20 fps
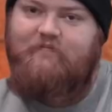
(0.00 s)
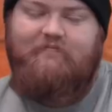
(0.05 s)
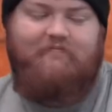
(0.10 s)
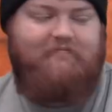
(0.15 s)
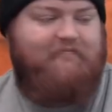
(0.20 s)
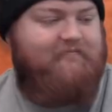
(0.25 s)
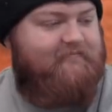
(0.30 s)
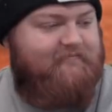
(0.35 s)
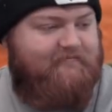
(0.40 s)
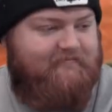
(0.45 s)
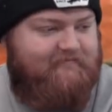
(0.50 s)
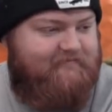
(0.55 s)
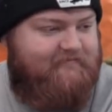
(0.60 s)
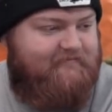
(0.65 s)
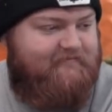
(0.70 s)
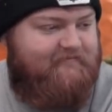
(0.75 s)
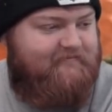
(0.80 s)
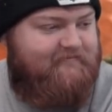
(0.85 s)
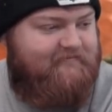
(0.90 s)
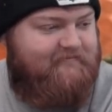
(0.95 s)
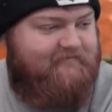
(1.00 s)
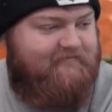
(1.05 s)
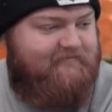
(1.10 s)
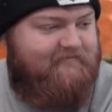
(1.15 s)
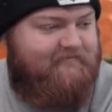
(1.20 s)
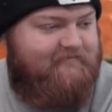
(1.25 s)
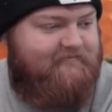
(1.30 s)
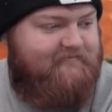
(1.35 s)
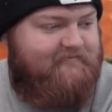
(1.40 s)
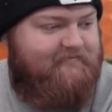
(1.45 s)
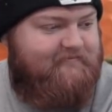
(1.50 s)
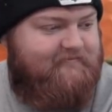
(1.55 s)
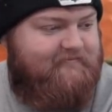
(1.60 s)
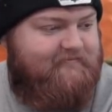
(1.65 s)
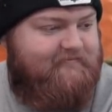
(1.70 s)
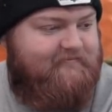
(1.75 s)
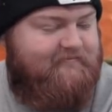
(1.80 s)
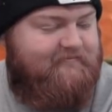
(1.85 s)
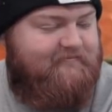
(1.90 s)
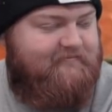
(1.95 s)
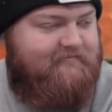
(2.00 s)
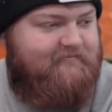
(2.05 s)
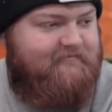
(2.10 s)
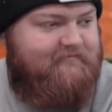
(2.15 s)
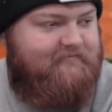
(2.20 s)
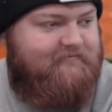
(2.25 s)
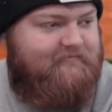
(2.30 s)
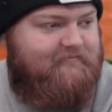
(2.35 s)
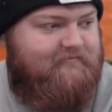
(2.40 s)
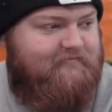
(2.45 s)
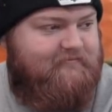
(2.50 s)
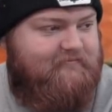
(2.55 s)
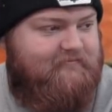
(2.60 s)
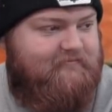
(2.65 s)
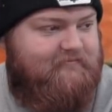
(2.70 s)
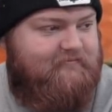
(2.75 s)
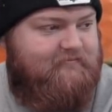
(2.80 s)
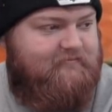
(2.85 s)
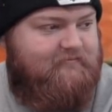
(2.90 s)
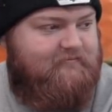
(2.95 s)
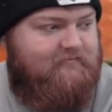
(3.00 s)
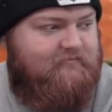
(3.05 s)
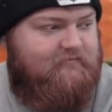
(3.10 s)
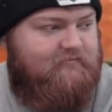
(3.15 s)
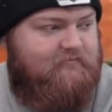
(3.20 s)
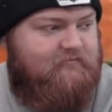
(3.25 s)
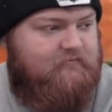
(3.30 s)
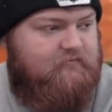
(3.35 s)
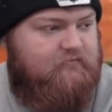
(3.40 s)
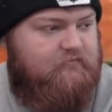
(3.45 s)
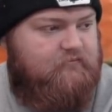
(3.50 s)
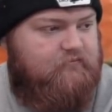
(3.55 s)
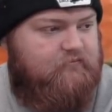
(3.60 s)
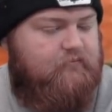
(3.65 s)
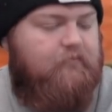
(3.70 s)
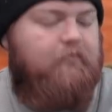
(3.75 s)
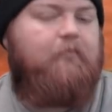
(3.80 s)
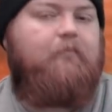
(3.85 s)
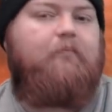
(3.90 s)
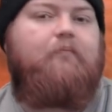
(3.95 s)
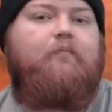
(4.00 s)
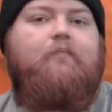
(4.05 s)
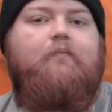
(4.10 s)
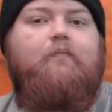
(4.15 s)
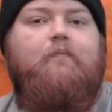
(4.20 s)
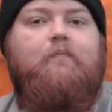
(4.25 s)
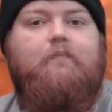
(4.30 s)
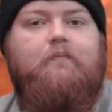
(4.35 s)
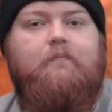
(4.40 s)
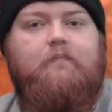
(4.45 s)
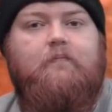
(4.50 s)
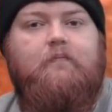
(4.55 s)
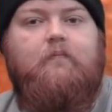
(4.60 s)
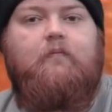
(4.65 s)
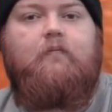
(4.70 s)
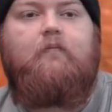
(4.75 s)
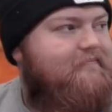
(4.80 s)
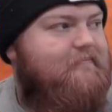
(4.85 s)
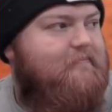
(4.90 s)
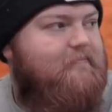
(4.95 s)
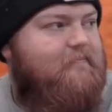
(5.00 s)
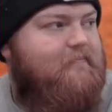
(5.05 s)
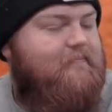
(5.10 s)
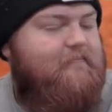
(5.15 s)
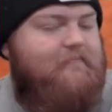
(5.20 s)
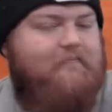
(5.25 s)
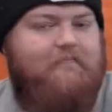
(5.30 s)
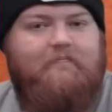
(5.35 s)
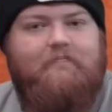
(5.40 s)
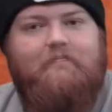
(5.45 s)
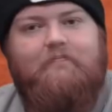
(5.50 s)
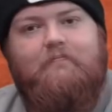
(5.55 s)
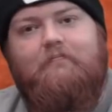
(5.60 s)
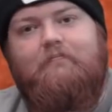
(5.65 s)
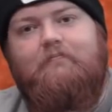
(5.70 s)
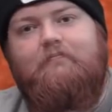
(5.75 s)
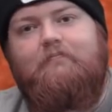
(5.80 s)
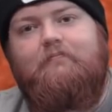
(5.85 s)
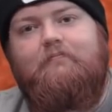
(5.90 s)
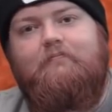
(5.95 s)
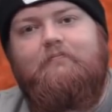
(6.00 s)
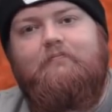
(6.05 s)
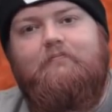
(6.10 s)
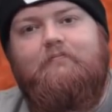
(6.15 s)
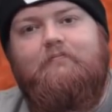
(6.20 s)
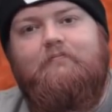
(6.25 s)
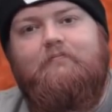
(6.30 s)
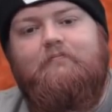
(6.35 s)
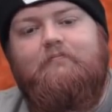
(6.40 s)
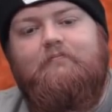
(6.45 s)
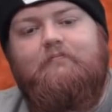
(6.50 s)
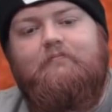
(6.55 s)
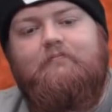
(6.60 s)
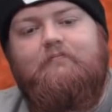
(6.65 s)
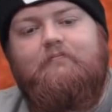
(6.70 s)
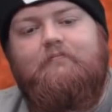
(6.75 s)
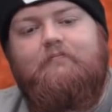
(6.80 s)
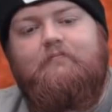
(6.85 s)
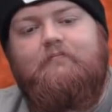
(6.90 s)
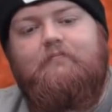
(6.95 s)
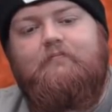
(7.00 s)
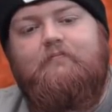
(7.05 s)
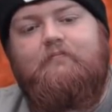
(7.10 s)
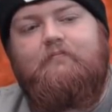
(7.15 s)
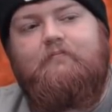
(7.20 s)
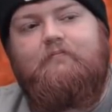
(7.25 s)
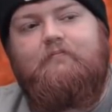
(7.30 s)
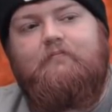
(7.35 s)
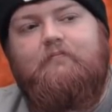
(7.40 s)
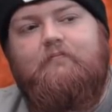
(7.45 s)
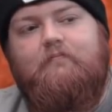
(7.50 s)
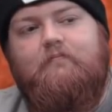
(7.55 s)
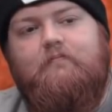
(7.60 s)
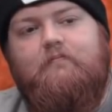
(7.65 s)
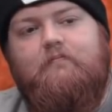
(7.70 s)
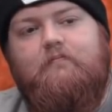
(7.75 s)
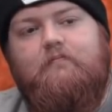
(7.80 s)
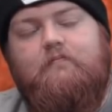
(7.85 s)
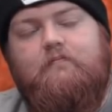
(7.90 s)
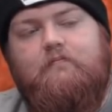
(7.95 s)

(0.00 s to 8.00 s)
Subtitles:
(silent)